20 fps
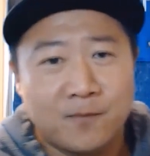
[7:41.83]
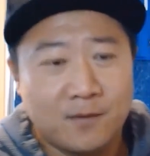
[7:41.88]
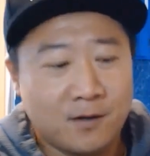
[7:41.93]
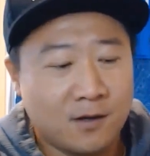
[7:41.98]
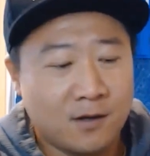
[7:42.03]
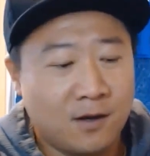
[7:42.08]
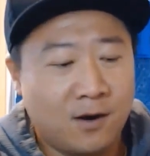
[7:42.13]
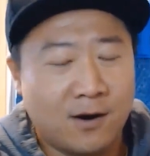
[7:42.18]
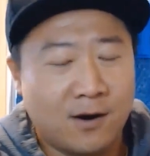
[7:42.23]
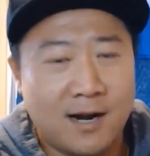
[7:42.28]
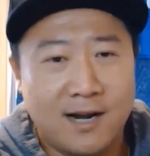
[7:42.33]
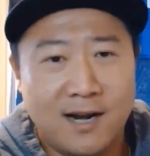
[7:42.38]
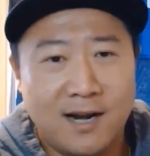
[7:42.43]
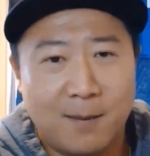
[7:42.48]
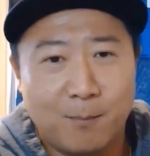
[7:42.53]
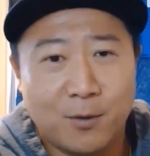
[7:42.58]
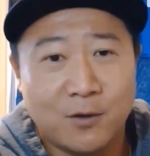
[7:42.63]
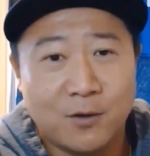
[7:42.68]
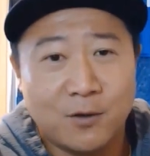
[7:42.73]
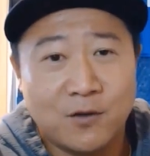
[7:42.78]
All right,
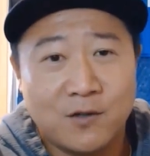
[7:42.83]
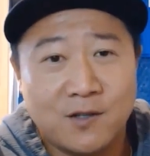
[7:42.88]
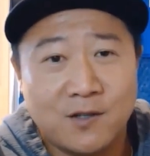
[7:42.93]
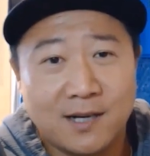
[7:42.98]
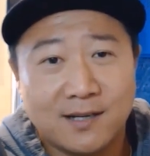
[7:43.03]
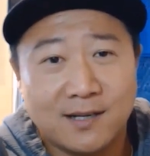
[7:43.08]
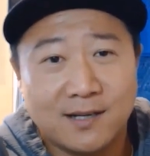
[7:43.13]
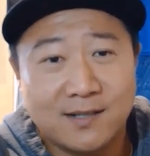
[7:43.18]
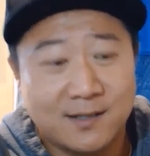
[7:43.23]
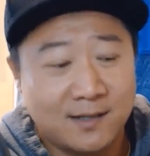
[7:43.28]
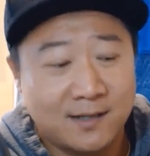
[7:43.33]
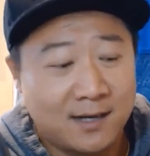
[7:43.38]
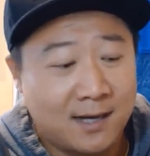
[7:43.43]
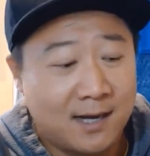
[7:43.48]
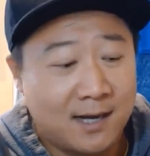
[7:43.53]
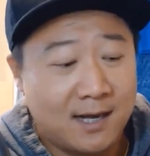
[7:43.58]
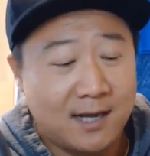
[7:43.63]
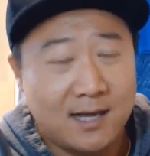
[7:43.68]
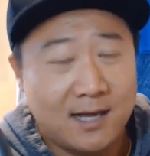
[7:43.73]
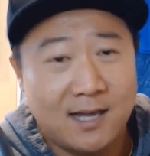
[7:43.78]
number 6
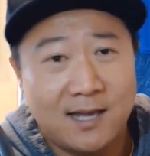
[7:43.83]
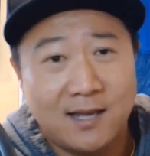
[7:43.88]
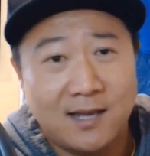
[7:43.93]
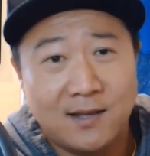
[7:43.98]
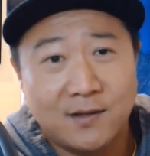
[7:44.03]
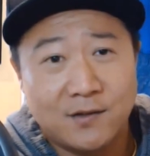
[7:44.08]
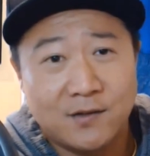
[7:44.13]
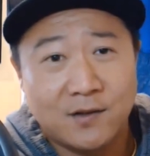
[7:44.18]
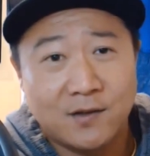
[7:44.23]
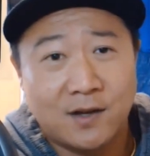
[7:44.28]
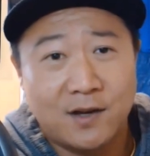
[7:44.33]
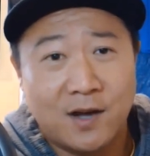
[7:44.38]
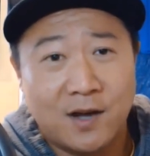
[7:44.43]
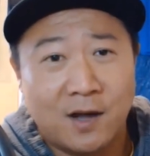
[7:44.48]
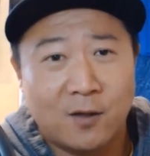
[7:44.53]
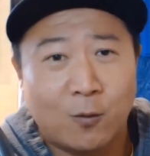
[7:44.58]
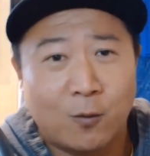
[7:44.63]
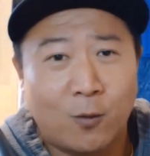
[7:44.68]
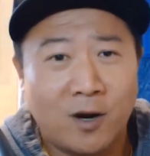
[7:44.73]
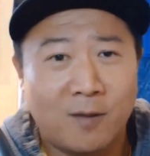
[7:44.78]
is
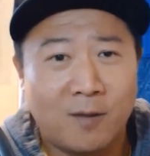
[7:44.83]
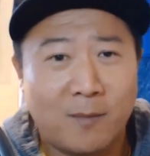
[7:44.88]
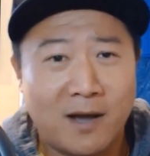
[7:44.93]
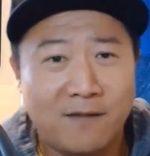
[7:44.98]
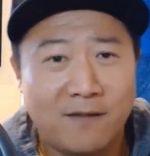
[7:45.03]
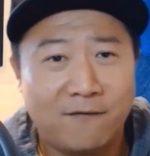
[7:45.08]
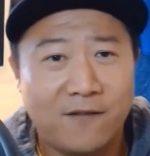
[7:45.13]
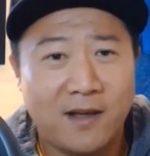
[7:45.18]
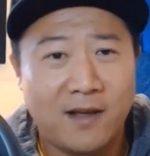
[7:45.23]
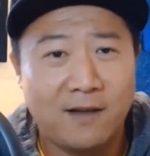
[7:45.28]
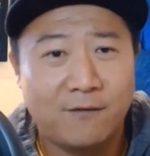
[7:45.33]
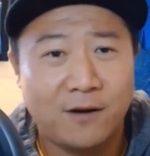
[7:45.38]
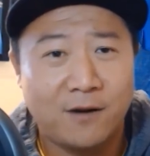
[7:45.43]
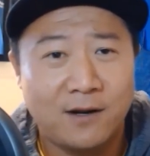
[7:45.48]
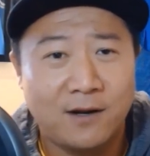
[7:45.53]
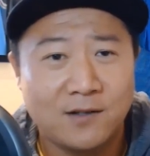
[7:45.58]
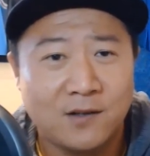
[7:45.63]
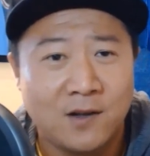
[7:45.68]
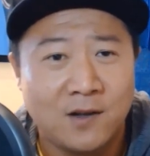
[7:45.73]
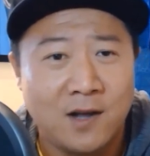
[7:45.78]
another one of my
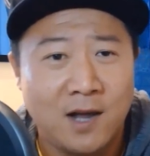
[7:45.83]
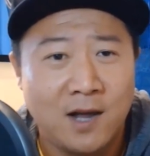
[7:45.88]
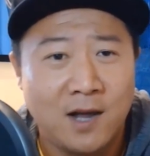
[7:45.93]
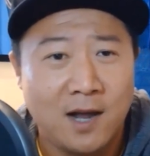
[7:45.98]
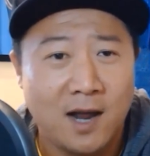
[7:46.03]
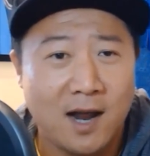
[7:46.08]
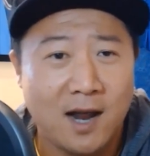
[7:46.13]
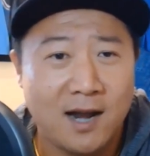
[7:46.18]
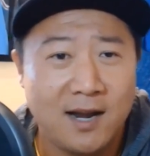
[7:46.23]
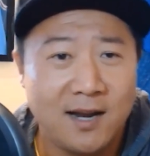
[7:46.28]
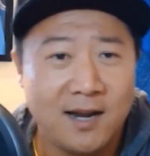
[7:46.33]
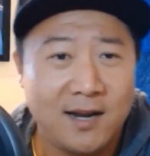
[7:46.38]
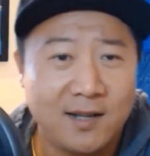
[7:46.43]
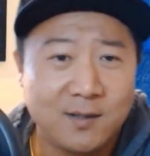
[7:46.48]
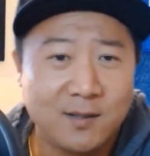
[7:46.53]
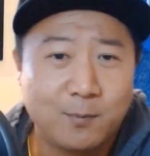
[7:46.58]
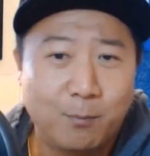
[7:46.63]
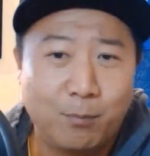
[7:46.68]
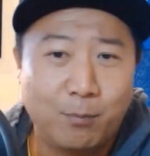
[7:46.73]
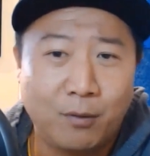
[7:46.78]
favorites, and it
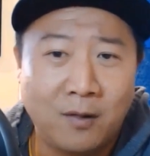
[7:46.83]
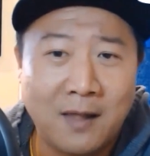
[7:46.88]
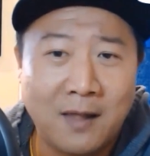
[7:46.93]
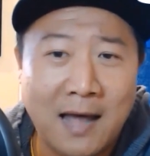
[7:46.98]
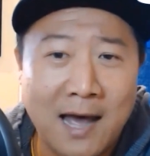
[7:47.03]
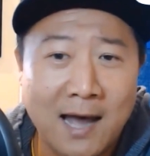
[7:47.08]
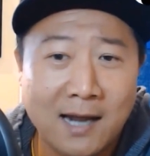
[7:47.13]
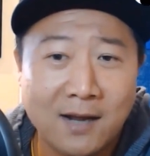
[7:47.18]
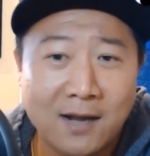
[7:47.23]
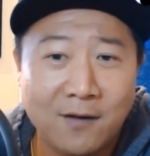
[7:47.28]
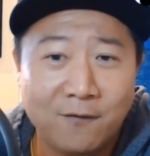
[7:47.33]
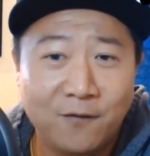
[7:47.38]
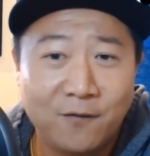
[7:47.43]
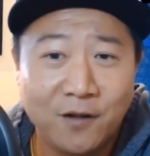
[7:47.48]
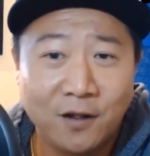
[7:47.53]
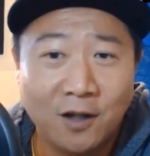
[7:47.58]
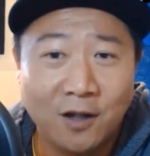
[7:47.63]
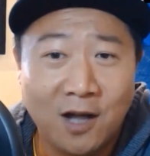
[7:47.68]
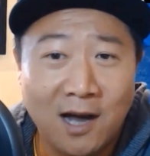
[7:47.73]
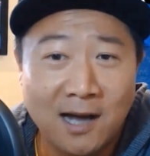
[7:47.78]
is Black
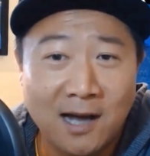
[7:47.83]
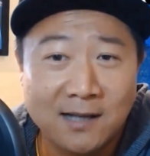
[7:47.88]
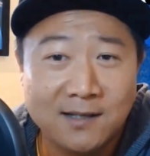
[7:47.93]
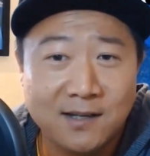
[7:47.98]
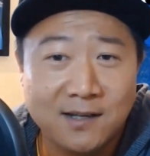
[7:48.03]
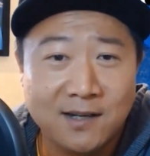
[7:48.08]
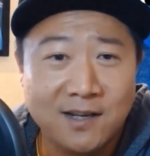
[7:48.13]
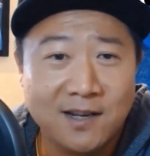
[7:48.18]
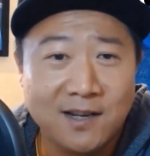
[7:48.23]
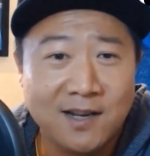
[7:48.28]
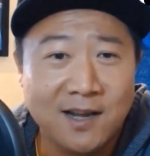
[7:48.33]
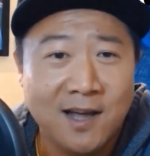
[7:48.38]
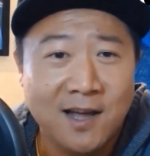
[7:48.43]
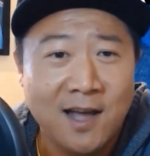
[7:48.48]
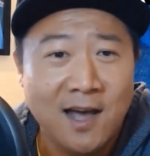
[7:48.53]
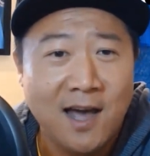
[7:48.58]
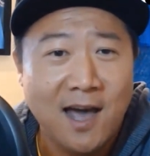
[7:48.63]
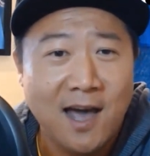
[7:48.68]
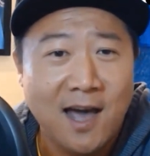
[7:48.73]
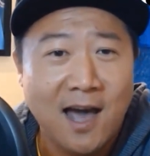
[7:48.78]
Velocity
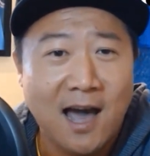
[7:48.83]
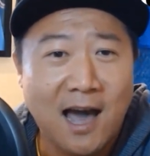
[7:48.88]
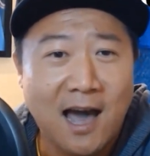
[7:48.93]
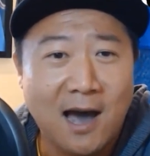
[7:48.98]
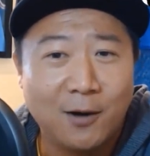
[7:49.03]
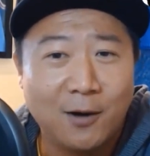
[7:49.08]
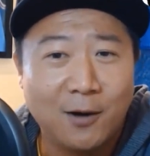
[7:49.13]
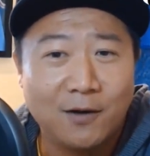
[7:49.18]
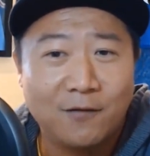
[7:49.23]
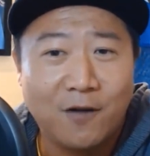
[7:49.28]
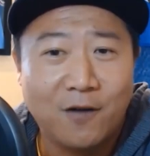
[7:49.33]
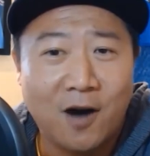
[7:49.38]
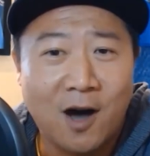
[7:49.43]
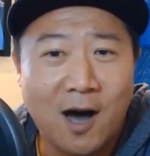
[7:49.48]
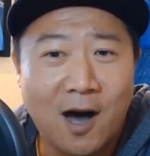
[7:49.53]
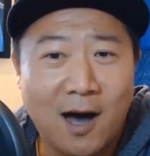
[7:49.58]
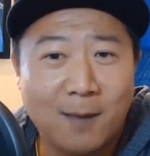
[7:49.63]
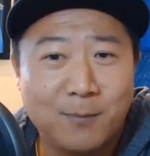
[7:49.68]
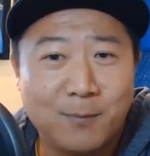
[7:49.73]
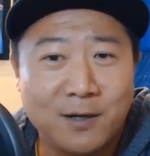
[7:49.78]
out of
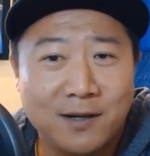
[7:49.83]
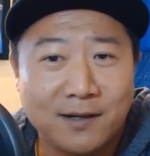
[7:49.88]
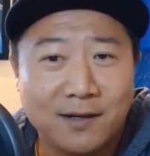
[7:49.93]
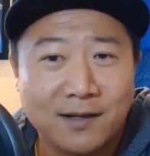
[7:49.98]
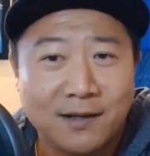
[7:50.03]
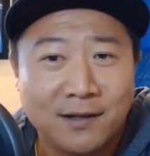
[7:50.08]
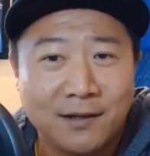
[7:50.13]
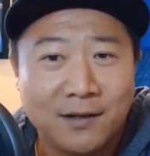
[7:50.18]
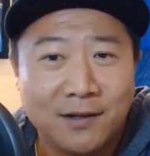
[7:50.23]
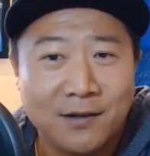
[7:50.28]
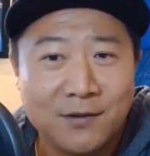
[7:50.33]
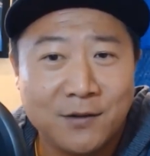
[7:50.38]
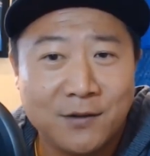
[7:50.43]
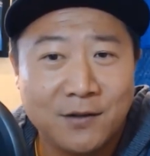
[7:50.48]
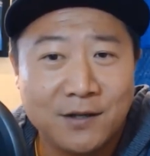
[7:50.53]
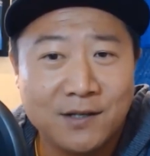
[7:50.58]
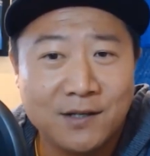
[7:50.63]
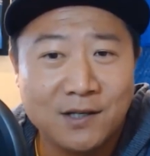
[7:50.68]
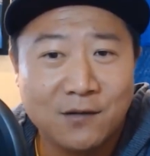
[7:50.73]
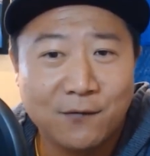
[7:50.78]
Optic. So
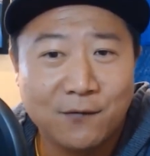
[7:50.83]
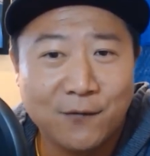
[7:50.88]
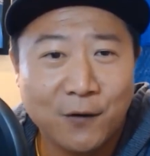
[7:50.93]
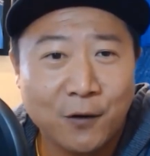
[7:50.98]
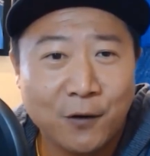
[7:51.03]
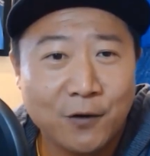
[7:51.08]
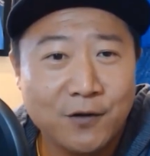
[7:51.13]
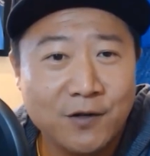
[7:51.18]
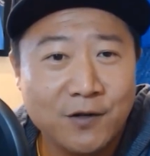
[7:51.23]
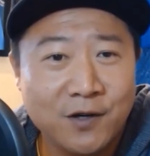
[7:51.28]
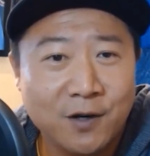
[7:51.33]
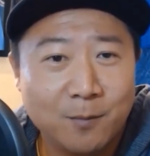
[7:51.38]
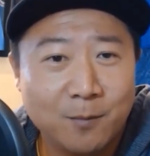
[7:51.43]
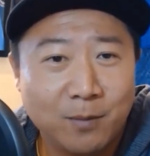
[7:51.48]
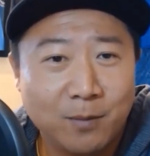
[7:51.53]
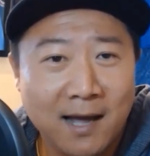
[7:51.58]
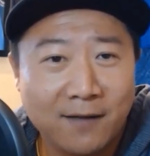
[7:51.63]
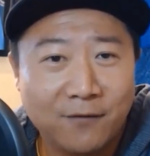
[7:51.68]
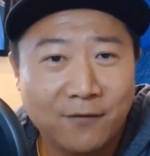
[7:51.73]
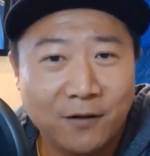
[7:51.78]
this is first year
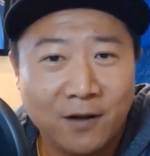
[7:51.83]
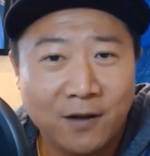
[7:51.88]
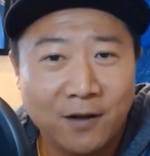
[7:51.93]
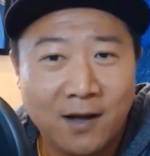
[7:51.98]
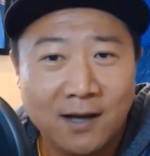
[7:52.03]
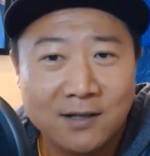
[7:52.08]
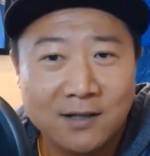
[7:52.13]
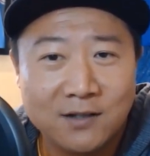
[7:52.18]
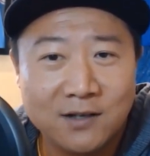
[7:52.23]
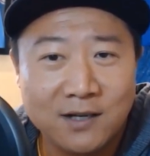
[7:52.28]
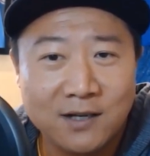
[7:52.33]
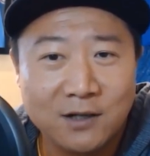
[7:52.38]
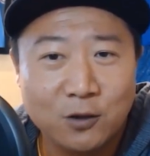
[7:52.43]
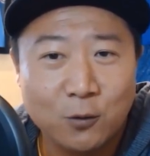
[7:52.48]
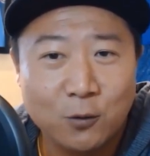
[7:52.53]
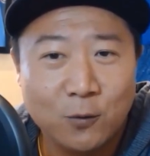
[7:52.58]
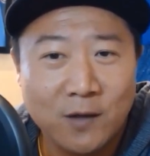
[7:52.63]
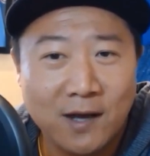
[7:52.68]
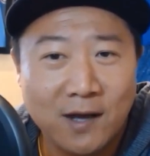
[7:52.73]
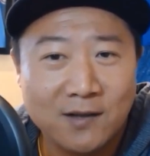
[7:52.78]
Black Velocity,
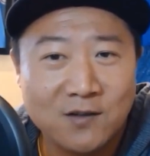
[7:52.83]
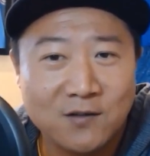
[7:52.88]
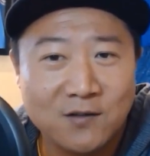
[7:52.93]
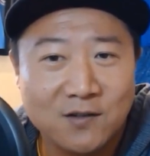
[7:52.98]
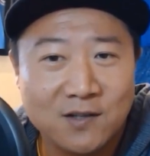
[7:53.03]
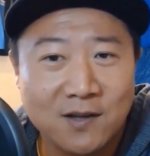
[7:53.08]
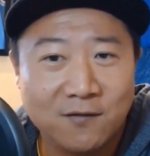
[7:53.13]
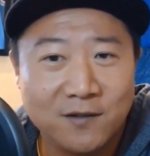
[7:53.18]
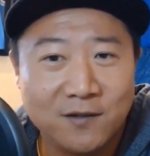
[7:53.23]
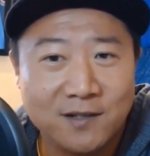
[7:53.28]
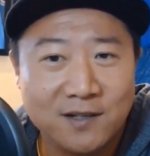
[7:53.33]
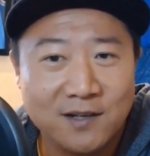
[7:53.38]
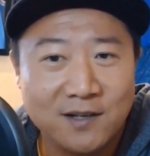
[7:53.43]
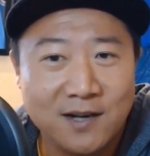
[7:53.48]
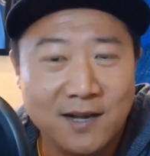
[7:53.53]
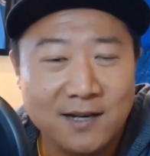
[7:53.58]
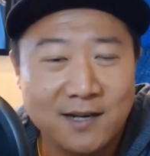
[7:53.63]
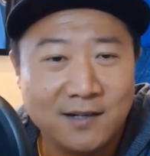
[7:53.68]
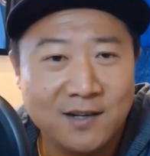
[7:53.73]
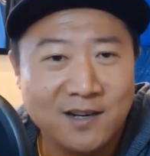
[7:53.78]

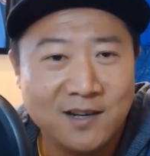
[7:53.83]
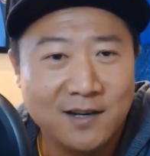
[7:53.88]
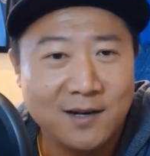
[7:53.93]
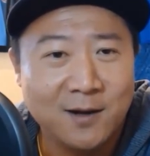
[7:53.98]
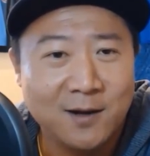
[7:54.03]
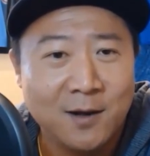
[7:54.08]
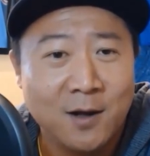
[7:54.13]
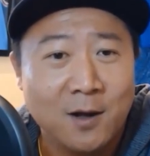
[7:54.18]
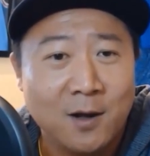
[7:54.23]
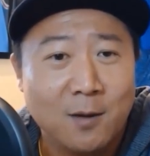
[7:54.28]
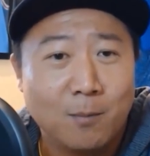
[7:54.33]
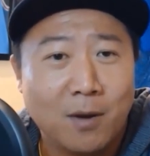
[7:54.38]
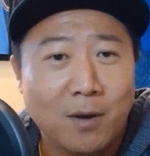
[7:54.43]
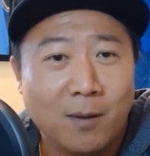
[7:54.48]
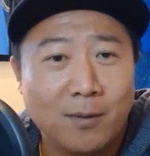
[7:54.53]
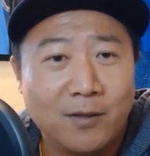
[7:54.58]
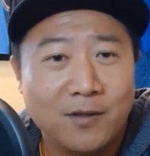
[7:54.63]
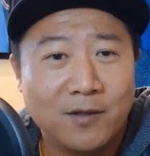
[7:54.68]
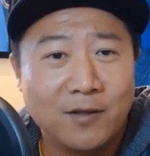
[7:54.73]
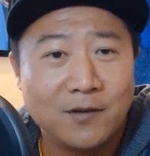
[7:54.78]
2017-18,
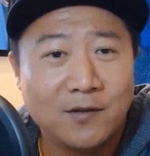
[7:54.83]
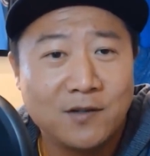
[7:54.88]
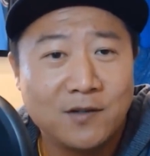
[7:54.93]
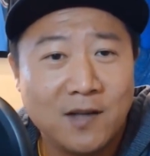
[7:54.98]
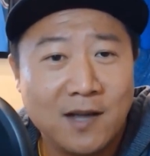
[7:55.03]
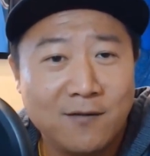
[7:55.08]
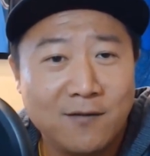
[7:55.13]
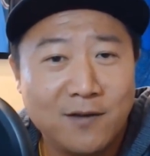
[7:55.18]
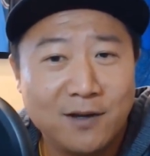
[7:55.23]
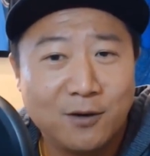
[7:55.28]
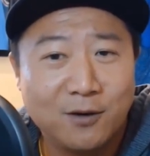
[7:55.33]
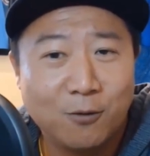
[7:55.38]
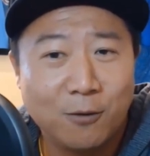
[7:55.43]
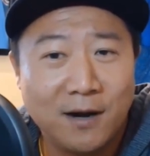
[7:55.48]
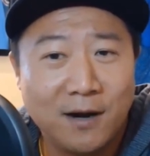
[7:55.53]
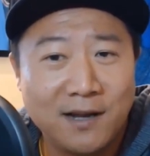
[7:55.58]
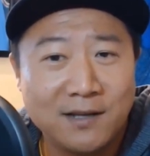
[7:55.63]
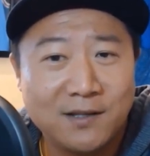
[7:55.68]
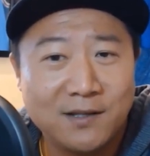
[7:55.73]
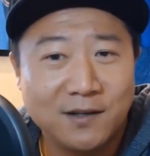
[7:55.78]
probably the saving
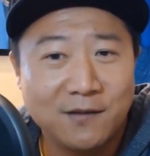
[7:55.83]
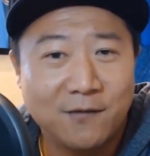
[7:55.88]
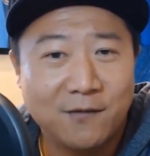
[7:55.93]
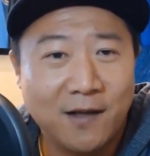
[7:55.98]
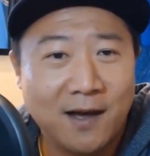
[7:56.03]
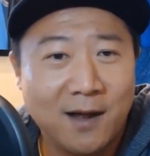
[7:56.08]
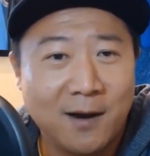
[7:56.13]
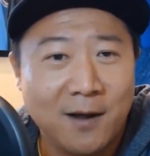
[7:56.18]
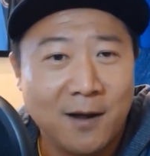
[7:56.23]
grace of that